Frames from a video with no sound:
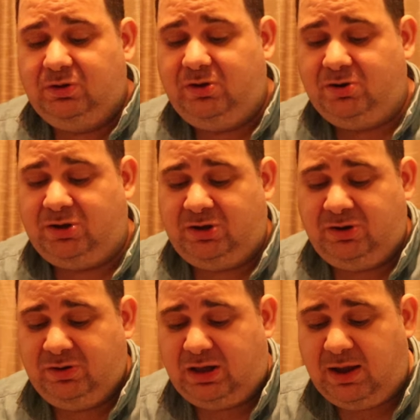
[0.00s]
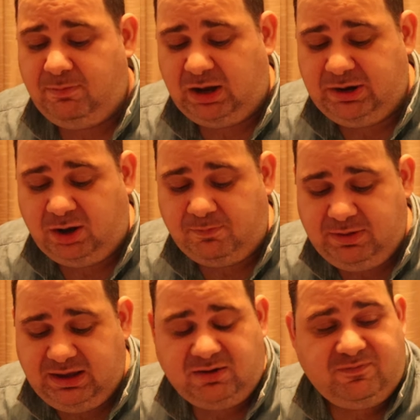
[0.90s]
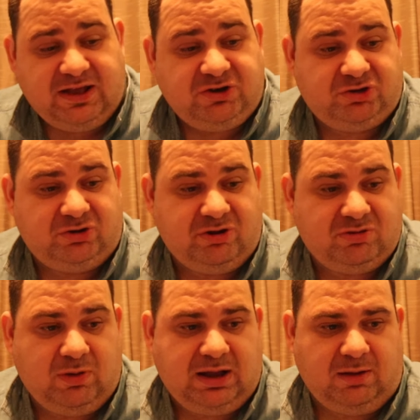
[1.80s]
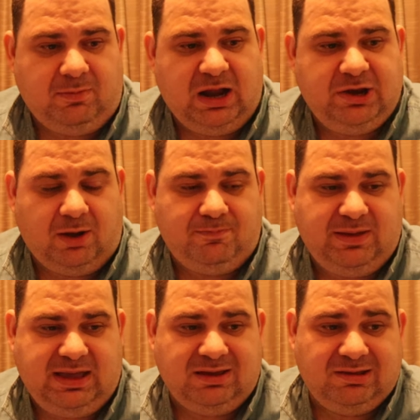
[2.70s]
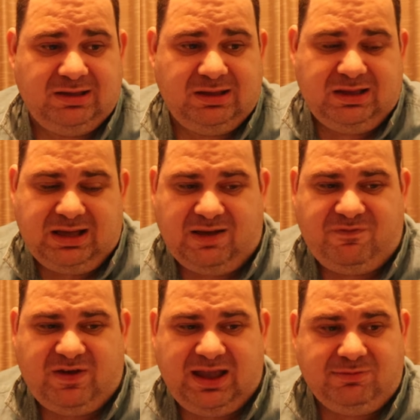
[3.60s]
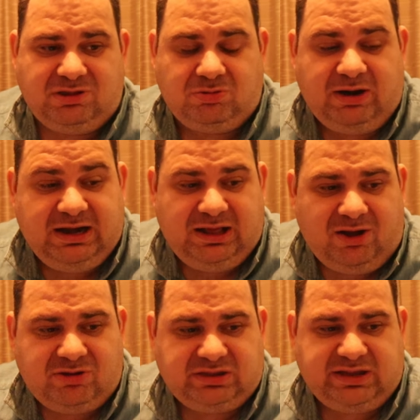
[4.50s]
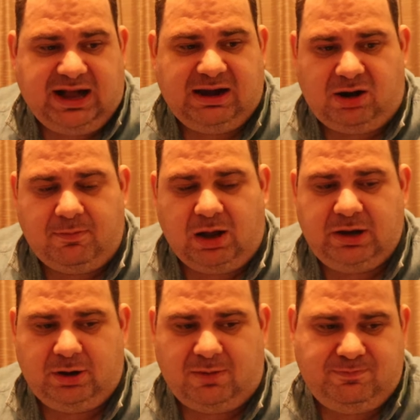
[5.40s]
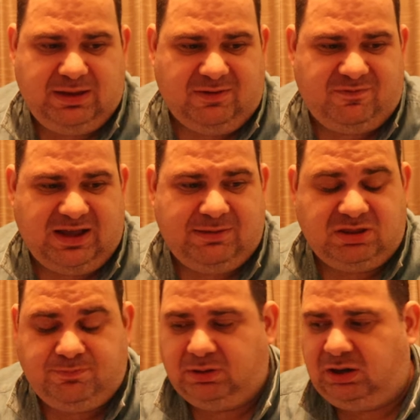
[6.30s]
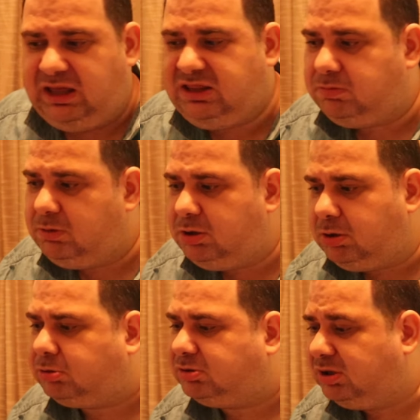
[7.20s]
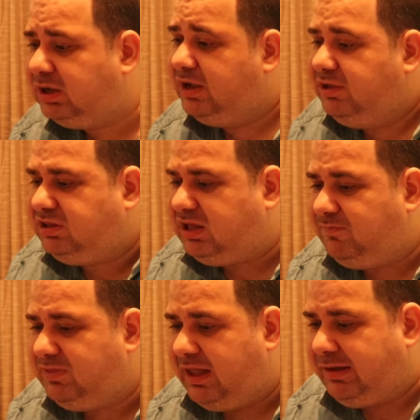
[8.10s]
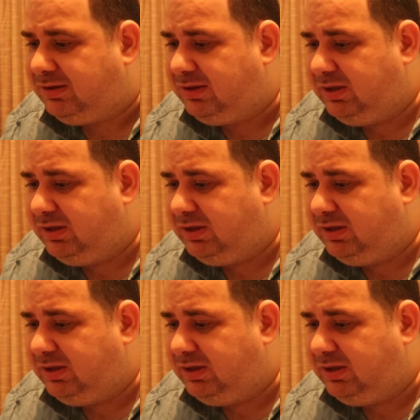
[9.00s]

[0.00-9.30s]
You know, I might not be an adventurous one, I might not be a famous radio star, I might not be a famous policeman or something.